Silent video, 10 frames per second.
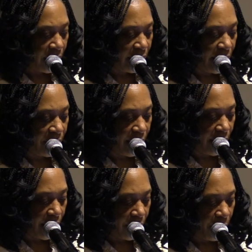
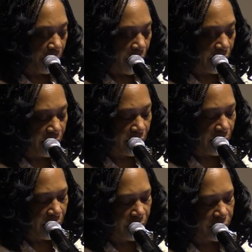leading the body
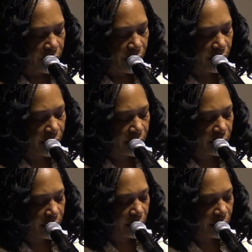of a giant.